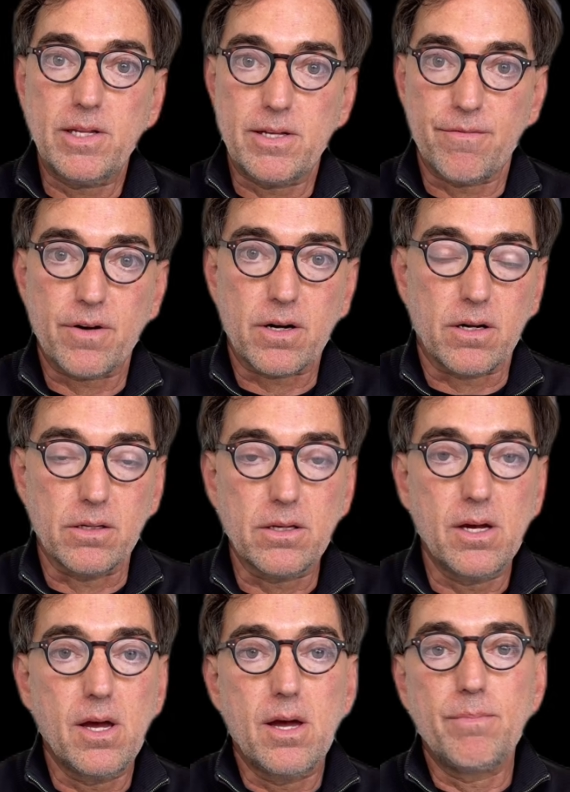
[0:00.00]
difficult
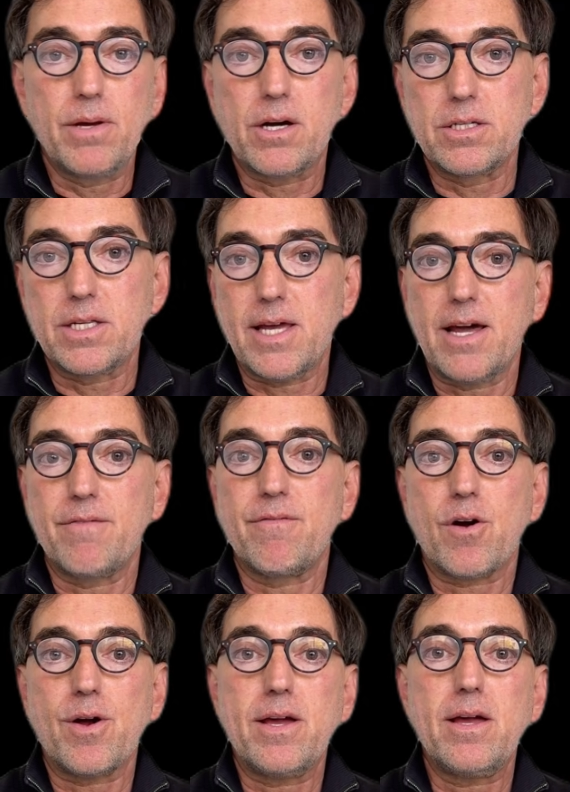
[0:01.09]
because he had a
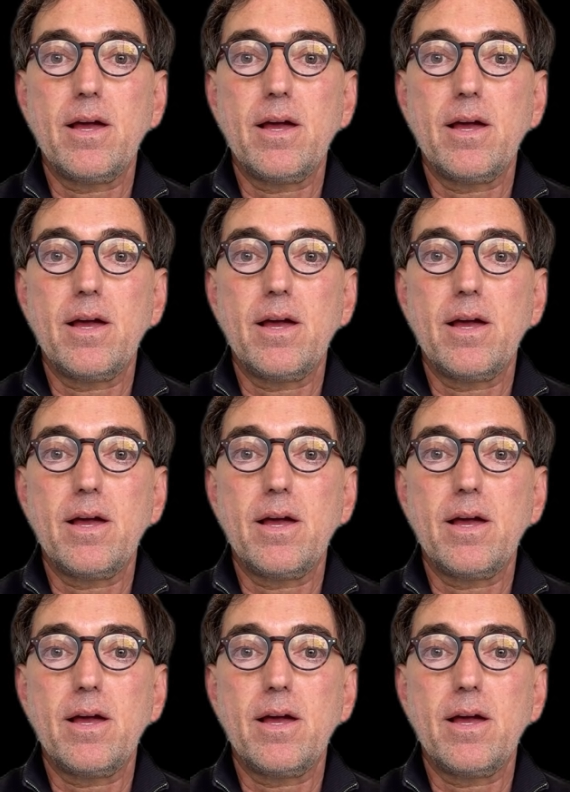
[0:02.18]
very